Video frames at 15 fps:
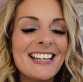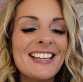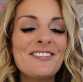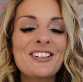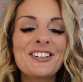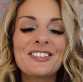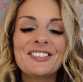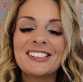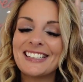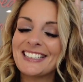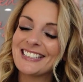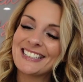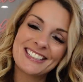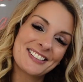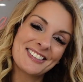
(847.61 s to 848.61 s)
If you can
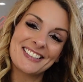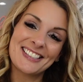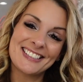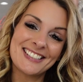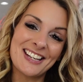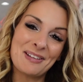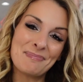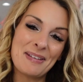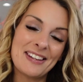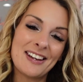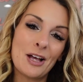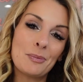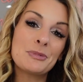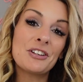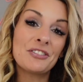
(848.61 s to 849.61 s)
really steer the ship and
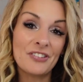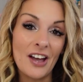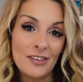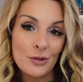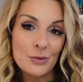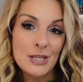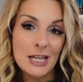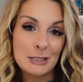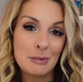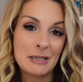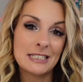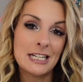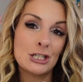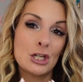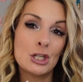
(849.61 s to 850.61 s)
help define those
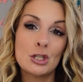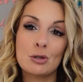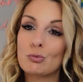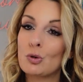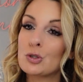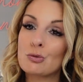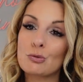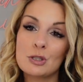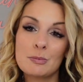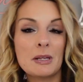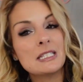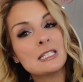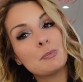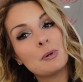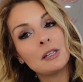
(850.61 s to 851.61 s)
expectations and roles and
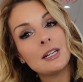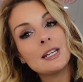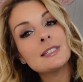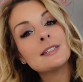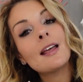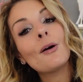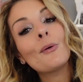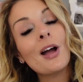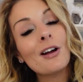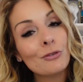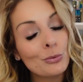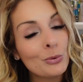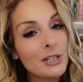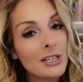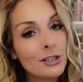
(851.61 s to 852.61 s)
responsibilities and how
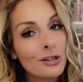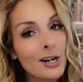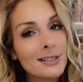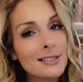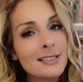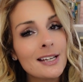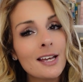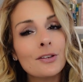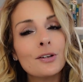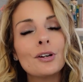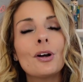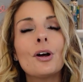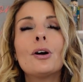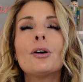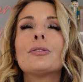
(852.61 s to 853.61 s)
everyone interacts
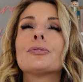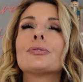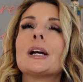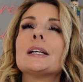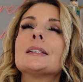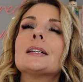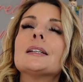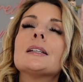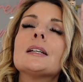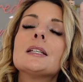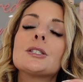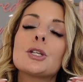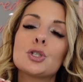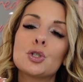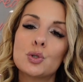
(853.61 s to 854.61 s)
together, oh friend, it
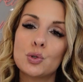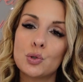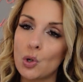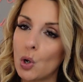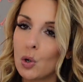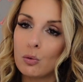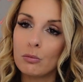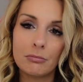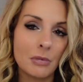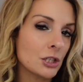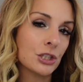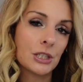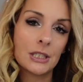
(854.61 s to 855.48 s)
is so much